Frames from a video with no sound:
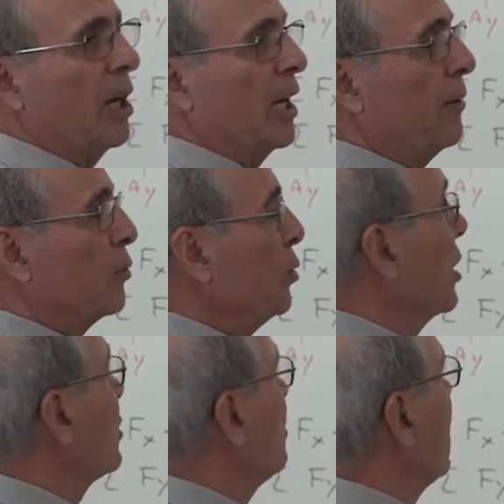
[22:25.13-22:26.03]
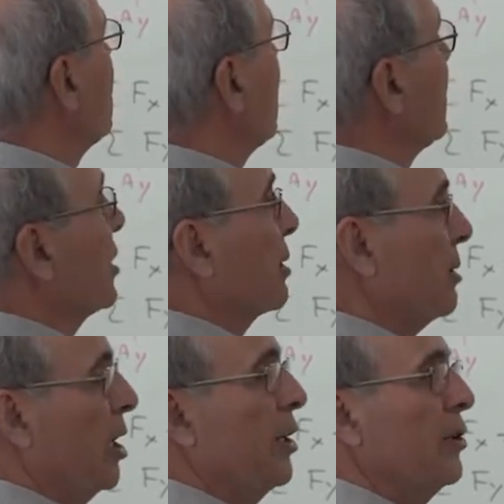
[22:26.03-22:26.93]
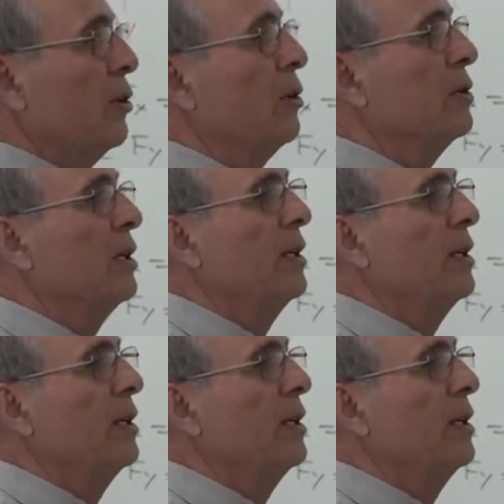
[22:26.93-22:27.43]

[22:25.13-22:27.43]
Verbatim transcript: I have two equations, three unknown.